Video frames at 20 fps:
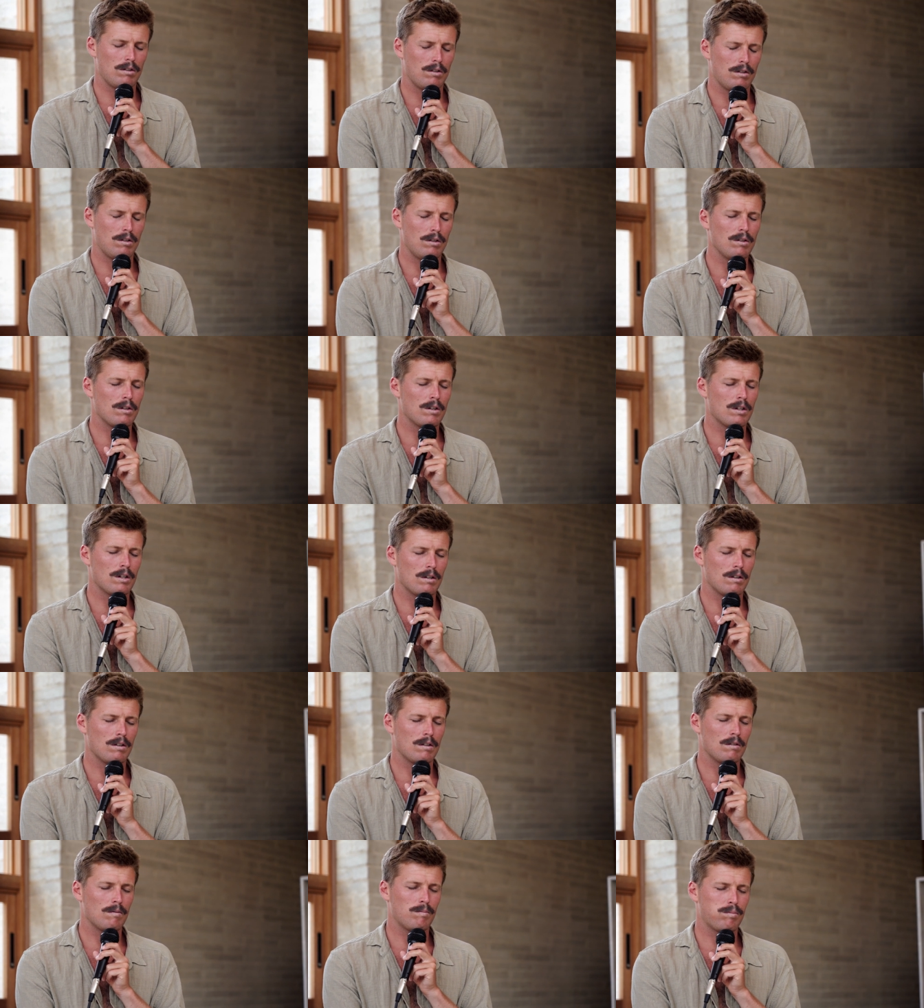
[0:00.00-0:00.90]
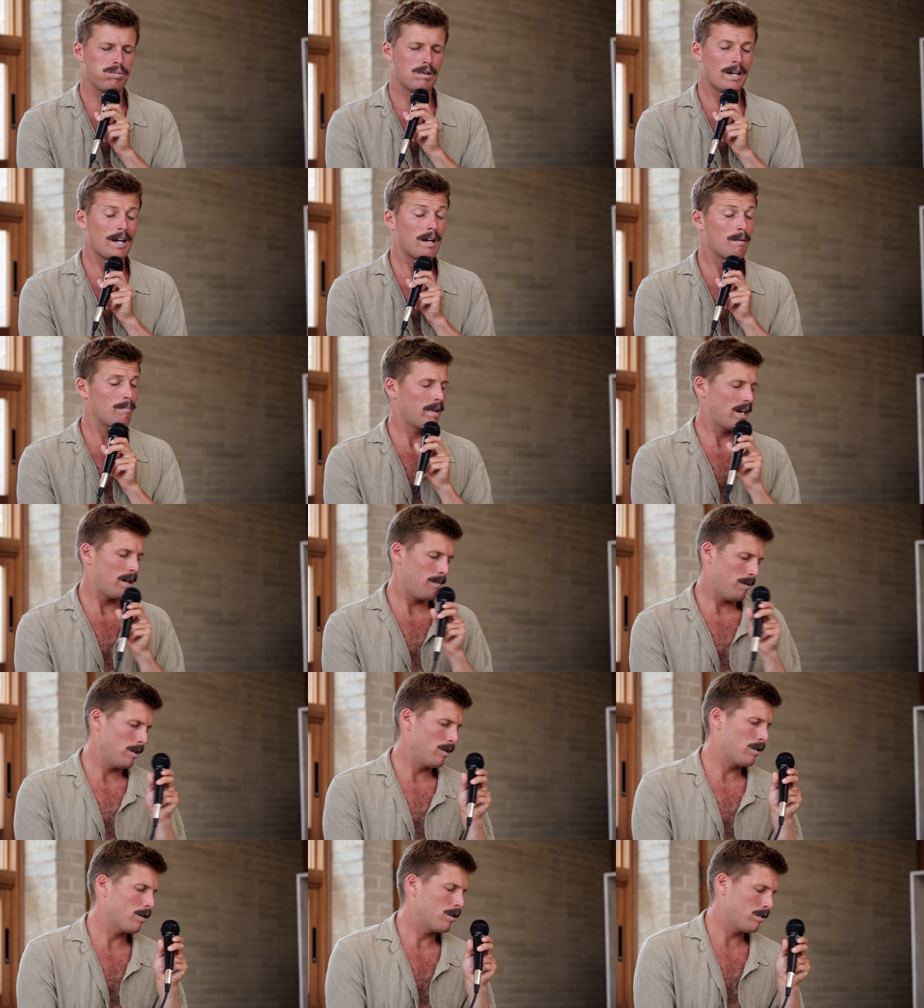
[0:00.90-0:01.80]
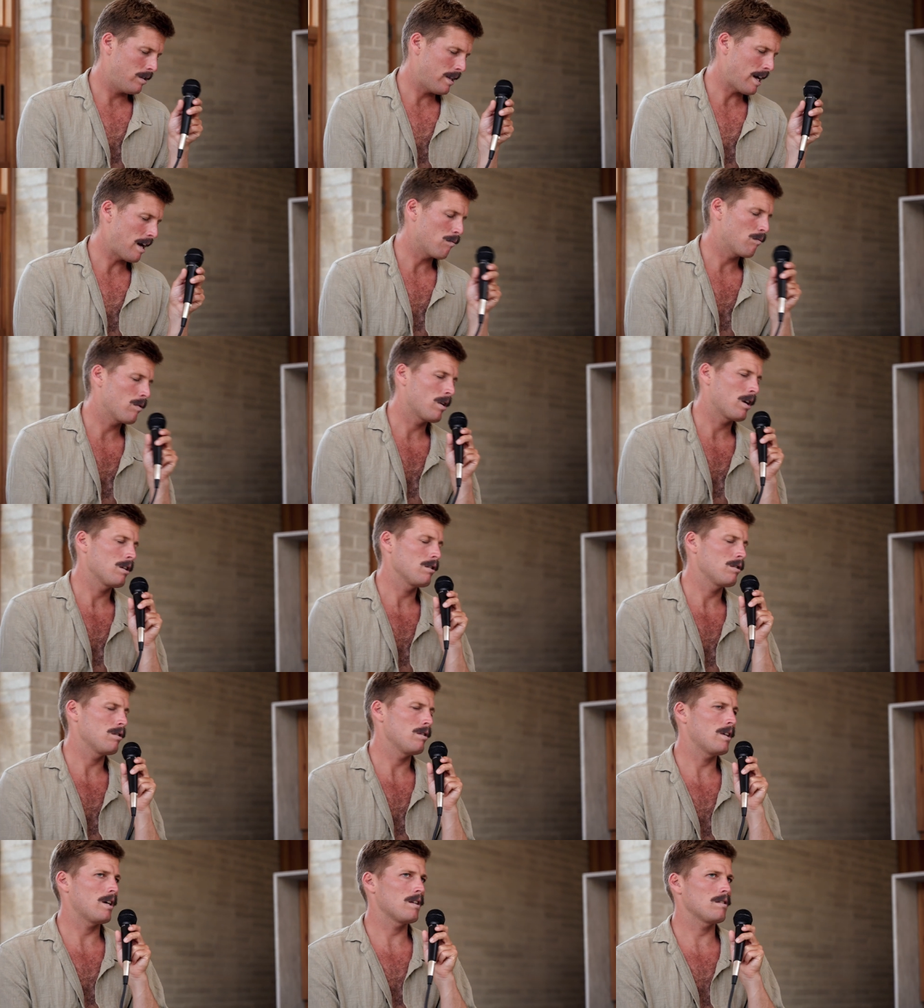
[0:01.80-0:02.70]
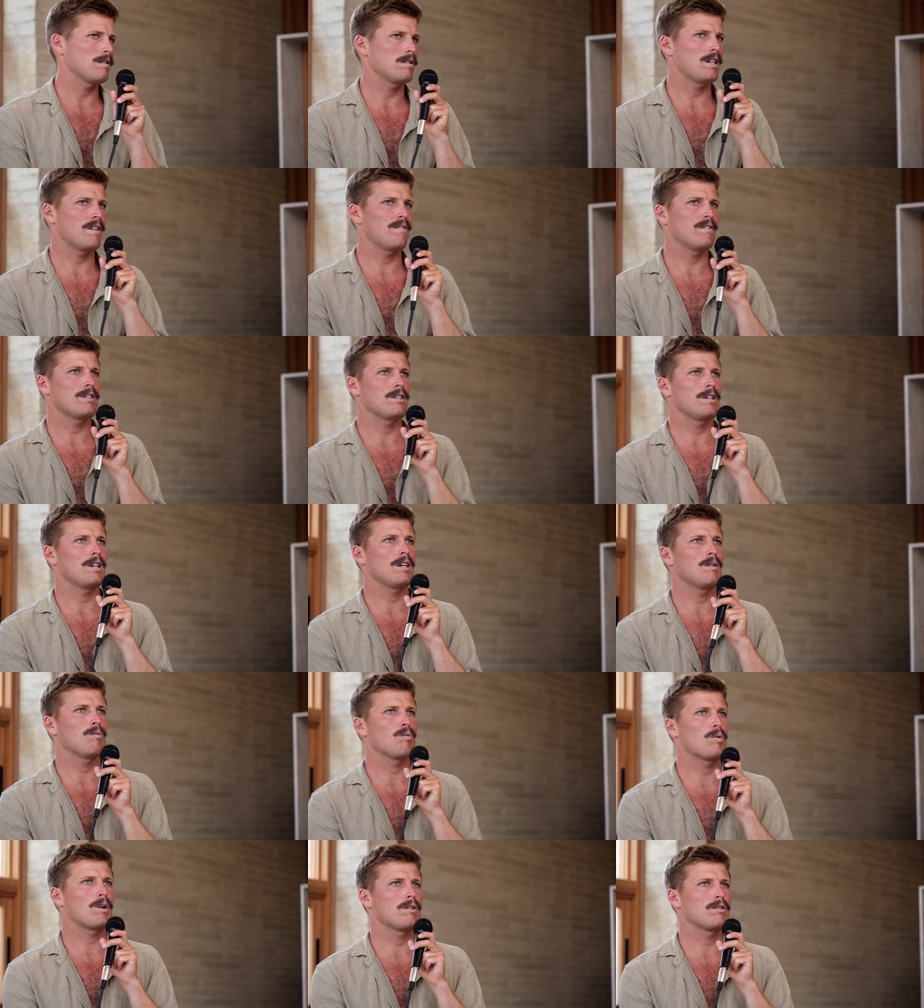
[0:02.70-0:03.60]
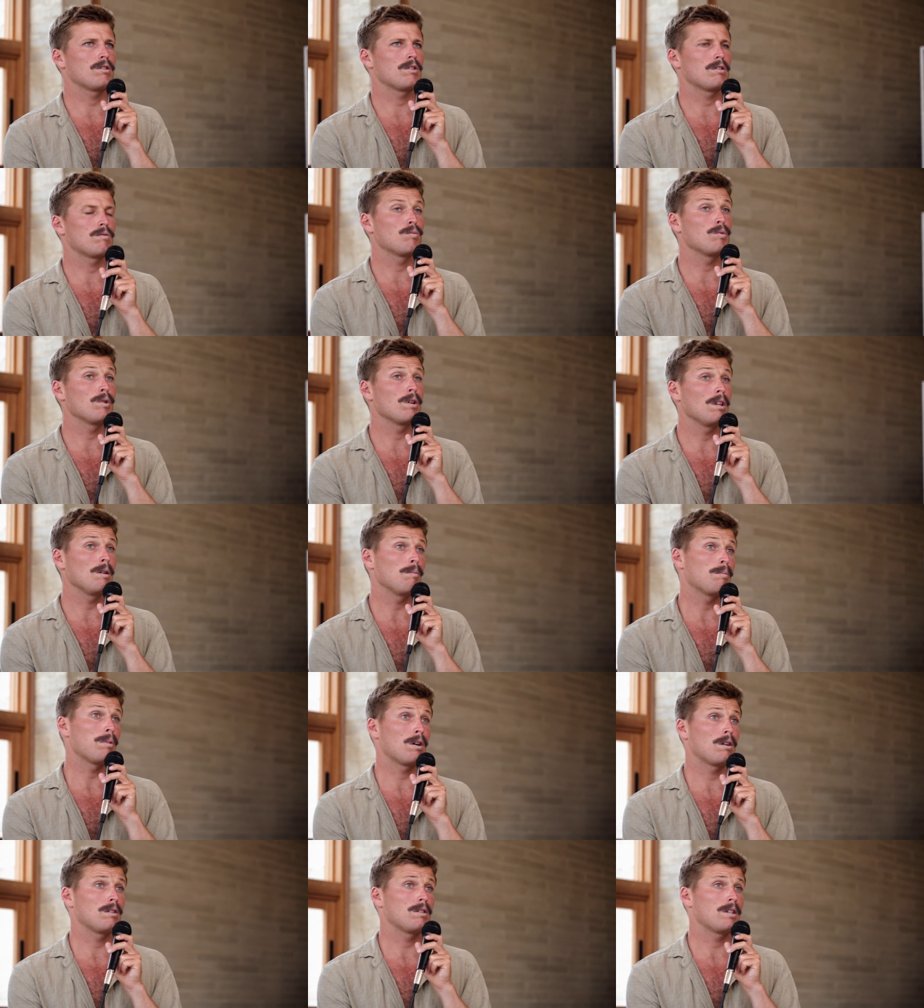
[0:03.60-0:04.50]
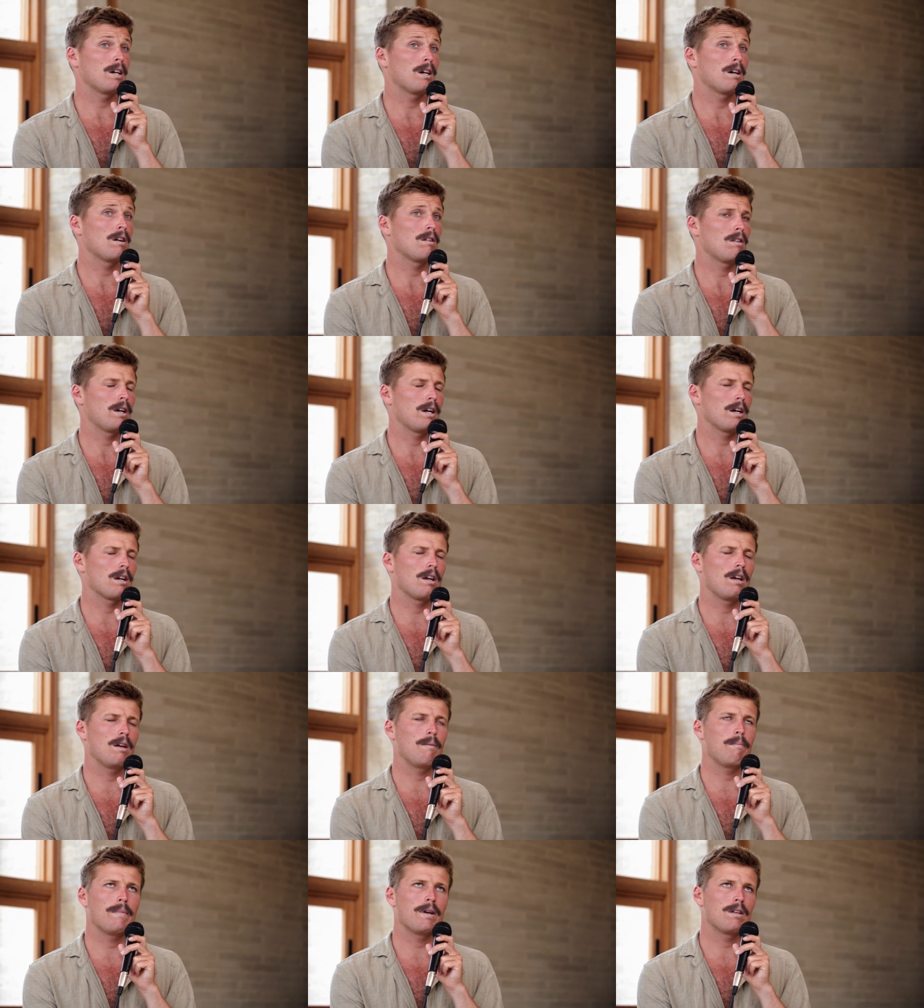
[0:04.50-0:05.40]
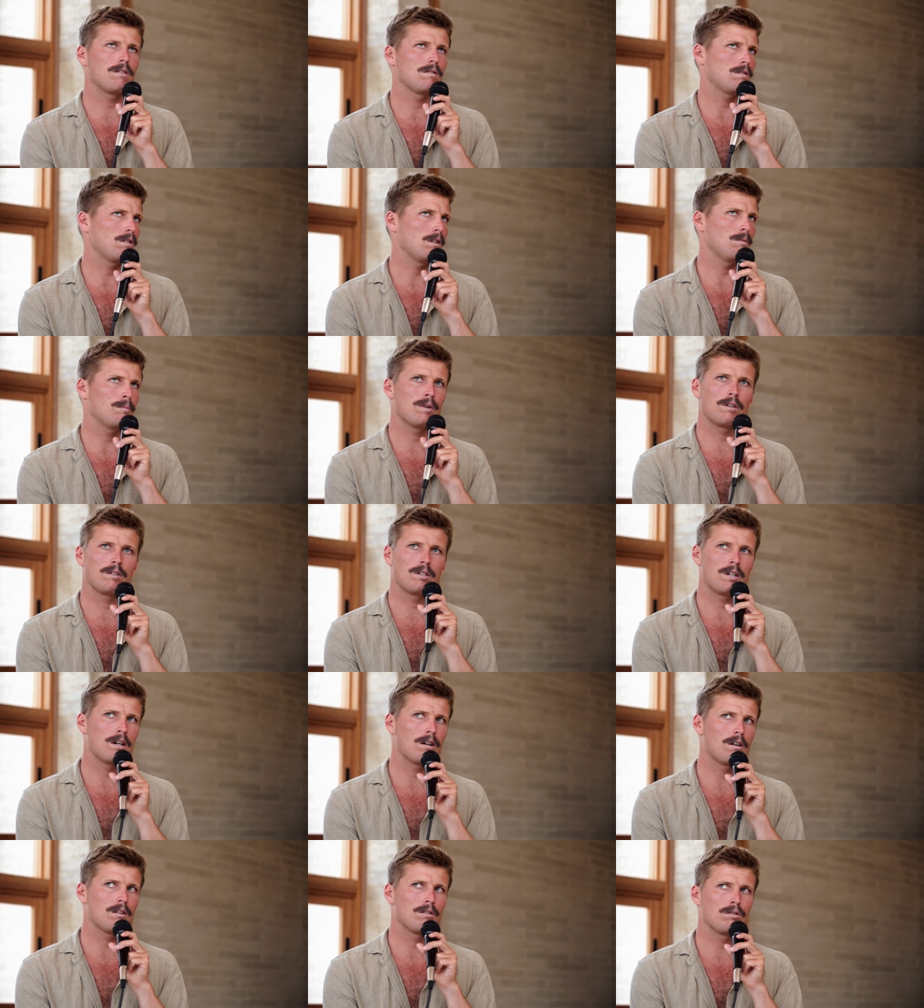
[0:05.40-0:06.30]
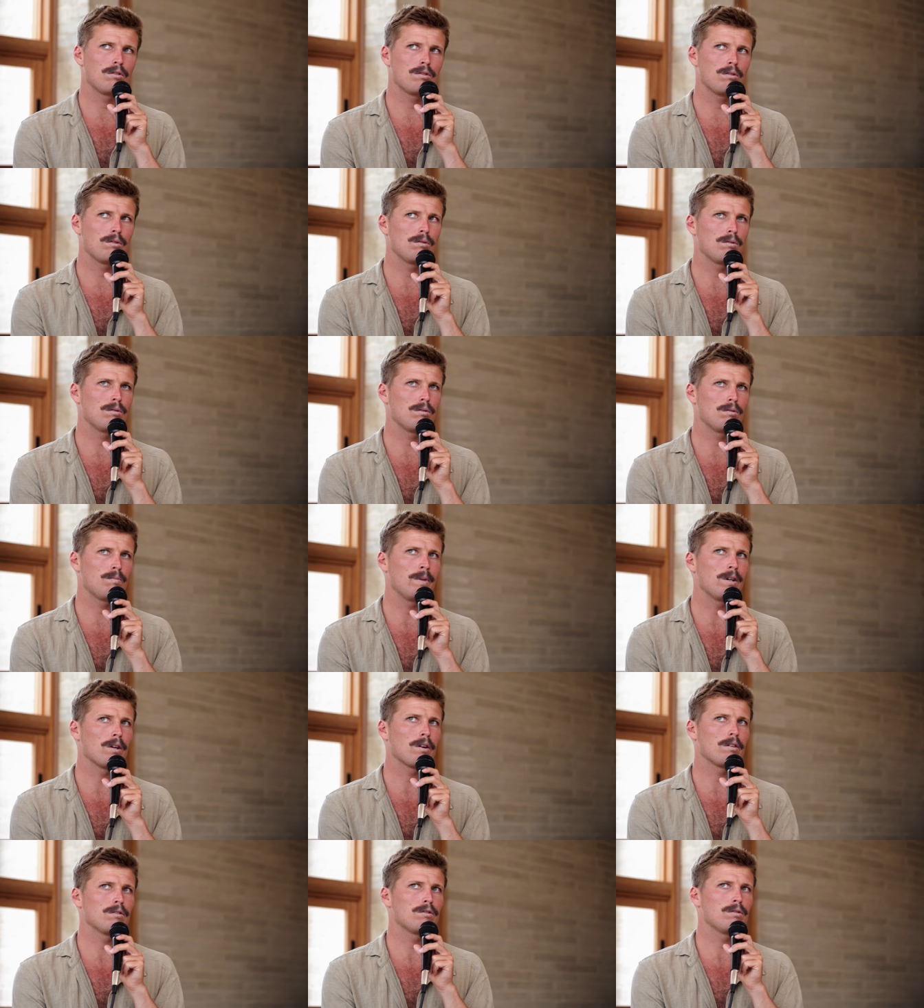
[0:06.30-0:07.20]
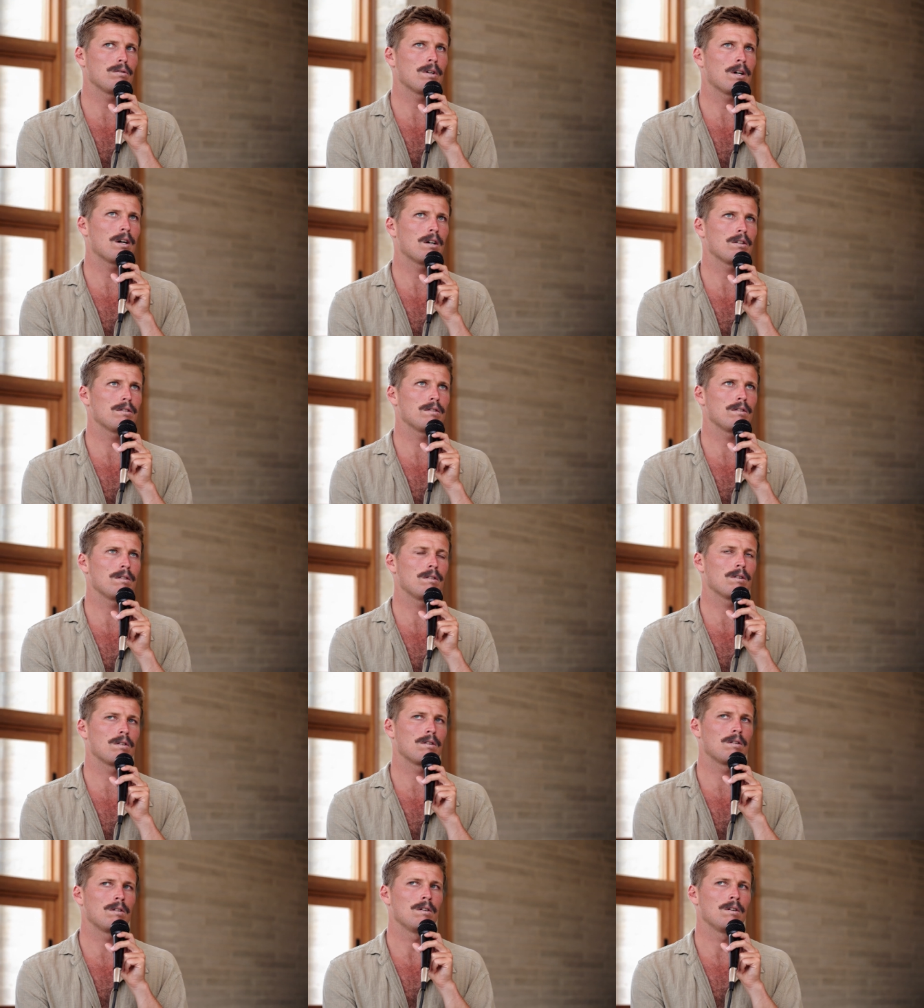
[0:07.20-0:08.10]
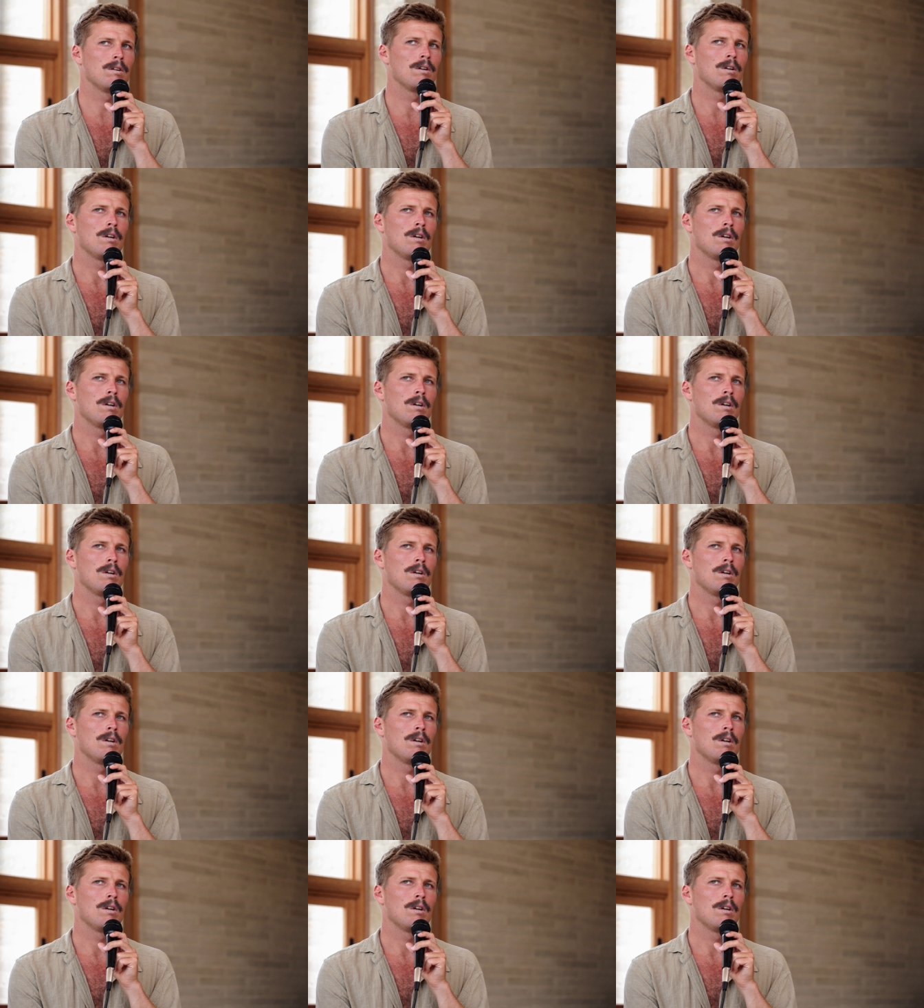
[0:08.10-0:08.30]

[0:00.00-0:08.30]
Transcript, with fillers: you can play, and maybe those that run in 2017 where I was just really burnt out, like immensely burnt out, too mm. been going too hard too long,